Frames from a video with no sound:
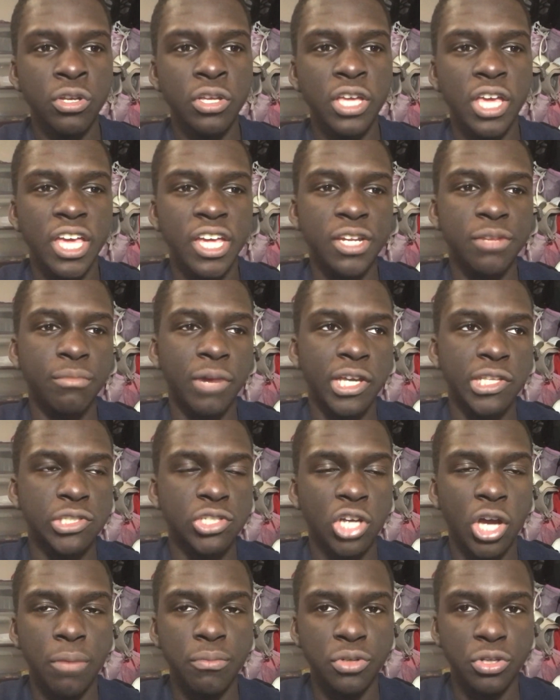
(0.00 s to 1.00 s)
and my
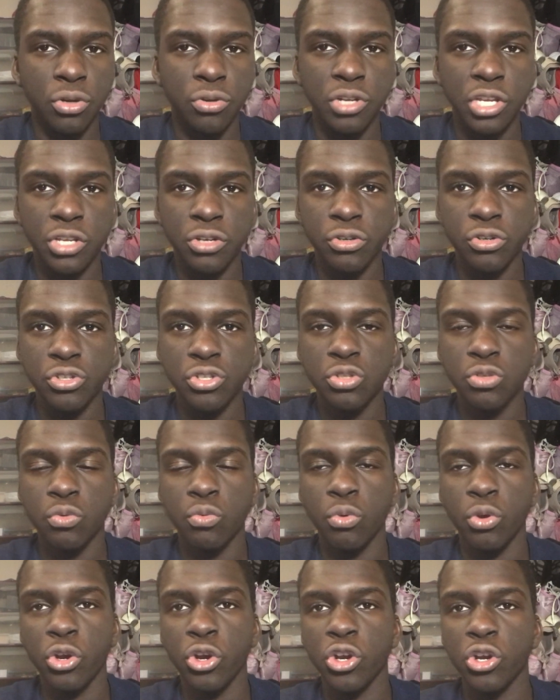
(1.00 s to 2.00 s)
top donators
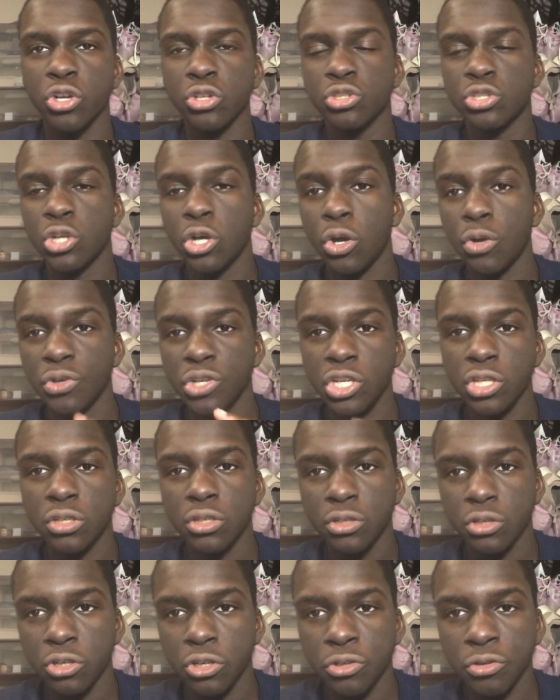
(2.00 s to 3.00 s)
were Tony the
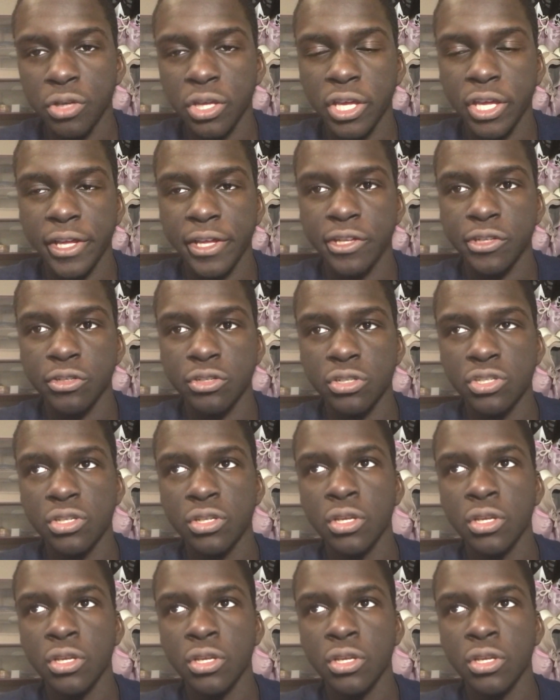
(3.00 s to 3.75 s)
Goat and